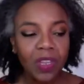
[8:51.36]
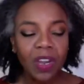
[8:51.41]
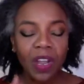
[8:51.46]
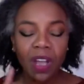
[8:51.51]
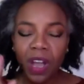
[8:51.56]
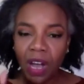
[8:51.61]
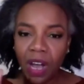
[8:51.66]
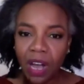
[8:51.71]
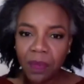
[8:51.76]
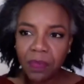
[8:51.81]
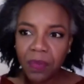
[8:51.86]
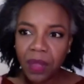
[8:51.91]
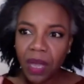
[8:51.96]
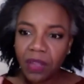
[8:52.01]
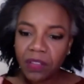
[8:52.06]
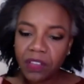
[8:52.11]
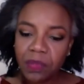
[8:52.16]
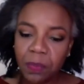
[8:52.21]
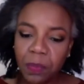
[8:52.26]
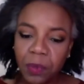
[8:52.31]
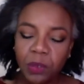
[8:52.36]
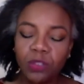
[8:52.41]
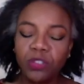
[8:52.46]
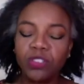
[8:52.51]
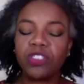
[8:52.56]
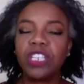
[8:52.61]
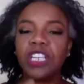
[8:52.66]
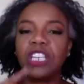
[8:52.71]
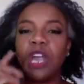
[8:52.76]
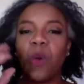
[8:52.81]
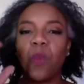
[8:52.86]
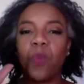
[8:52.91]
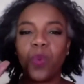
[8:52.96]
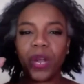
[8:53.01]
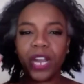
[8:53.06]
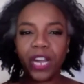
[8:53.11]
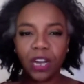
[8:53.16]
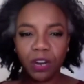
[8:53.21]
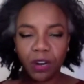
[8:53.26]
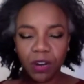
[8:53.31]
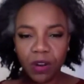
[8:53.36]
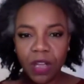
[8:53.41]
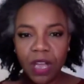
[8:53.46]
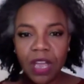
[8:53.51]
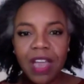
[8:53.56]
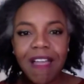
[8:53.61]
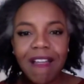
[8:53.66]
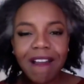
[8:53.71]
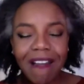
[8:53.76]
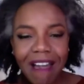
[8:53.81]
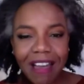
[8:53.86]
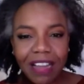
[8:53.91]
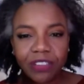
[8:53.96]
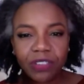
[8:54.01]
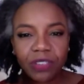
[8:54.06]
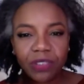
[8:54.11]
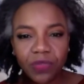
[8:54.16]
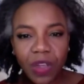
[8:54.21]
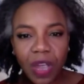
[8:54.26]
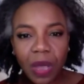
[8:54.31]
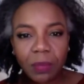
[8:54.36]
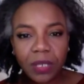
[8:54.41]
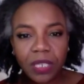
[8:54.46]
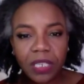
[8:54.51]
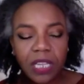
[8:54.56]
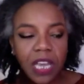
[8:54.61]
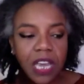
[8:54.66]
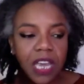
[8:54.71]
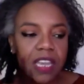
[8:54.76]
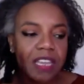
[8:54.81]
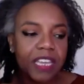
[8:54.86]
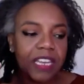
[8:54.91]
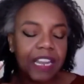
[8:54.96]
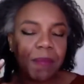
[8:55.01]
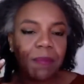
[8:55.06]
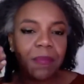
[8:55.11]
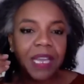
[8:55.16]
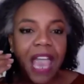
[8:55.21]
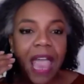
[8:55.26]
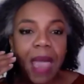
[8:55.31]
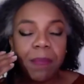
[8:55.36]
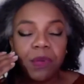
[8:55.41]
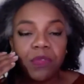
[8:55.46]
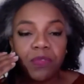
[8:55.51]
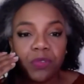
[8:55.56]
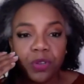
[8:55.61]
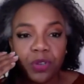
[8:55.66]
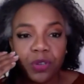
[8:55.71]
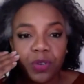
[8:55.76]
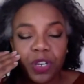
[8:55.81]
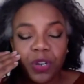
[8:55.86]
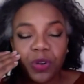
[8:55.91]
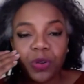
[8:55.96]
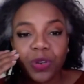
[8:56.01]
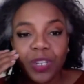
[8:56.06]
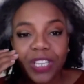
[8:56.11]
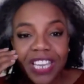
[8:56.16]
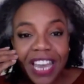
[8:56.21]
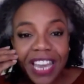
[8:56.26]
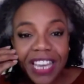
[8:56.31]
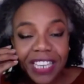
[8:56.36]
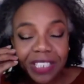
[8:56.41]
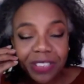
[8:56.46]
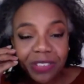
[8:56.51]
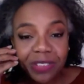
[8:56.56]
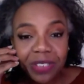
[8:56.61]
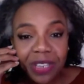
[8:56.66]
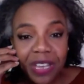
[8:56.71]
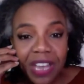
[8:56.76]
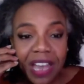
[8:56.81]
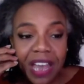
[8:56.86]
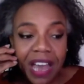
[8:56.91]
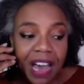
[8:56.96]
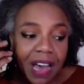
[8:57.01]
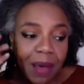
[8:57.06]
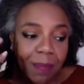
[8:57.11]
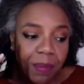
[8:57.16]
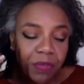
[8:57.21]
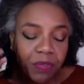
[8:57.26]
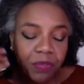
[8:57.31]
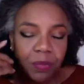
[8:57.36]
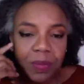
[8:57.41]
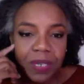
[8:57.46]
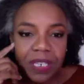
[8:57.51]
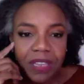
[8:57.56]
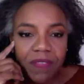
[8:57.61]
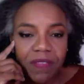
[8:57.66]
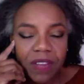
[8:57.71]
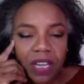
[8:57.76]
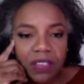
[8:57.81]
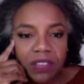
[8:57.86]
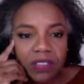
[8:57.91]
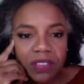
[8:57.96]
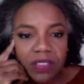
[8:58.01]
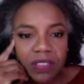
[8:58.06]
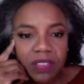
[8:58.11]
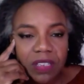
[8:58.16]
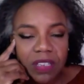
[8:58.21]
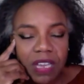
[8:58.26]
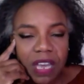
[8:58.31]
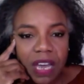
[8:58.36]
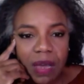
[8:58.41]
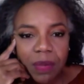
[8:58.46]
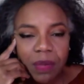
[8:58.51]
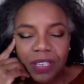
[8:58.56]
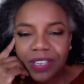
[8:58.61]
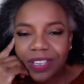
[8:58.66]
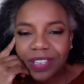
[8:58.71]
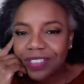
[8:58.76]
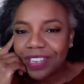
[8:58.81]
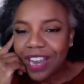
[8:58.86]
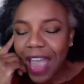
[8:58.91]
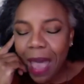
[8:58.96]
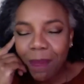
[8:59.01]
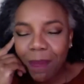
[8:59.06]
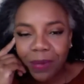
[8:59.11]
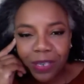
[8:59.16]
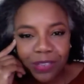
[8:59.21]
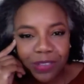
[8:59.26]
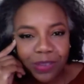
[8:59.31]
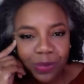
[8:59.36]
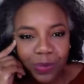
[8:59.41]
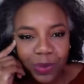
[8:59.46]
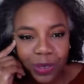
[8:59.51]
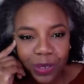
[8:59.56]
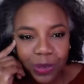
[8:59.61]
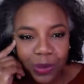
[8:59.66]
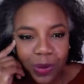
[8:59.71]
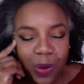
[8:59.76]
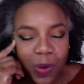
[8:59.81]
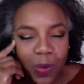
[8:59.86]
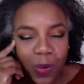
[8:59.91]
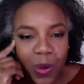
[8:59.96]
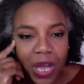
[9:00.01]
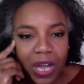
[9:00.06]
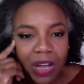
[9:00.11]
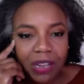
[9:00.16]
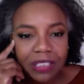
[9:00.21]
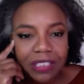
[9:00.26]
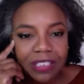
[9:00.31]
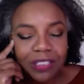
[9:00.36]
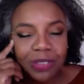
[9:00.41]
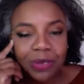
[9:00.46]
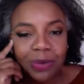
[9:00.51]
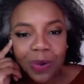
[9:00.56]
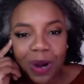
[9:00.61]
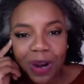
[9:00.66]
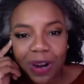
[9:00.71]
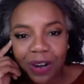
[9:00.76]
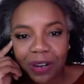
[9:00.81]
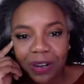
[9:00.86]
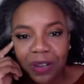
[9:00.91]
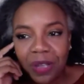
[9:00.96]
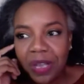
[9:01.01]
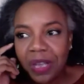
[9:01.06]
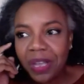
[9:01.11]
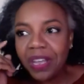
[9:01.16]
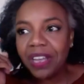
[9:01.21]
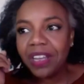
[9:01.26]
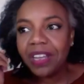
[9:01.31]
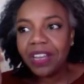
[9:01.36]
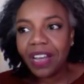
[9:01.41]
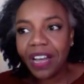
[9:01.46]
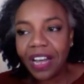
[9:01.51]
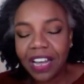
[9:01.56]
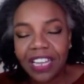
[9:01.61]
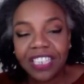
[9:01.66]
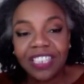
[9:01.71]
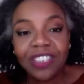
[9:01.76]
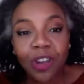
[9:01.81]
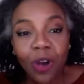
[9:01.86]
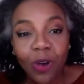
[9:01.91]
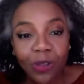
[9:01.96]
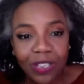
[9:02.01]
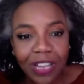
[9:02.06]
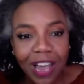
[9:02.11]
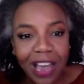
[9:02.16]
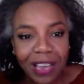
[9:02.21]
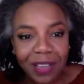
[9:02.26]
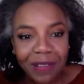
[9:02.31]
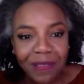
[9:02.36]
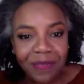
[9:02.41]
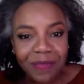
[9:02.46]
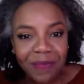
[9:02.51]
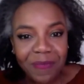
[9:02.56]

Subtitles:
a spiritually aware conscious family, then that may happen for you at an early age. But for many of us, it doesn't happen until we're well into our adult life.